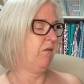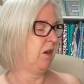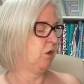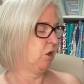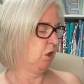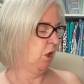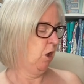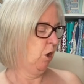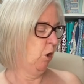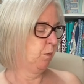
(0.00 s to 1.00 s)
inch
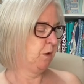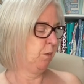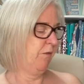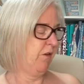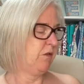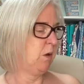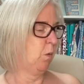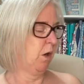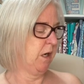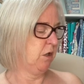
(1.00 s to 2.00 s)
up to a
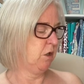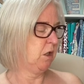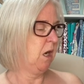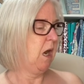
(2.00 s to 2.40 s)
51 inch.